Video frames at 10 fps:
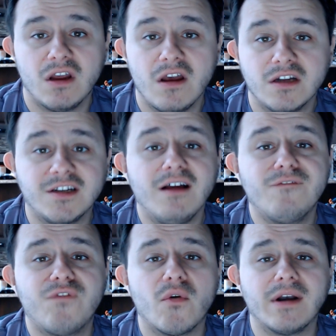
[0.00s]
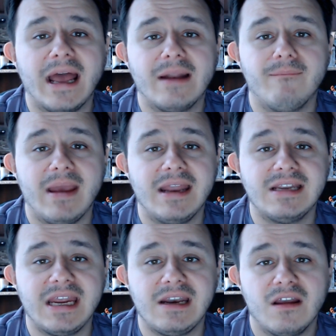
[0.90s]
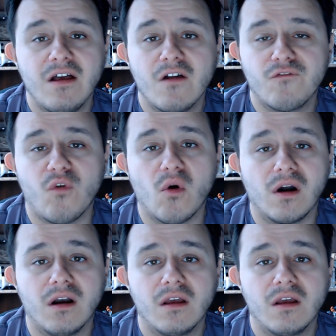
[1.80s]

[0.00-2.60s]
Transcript: Doug Ford had a mandate for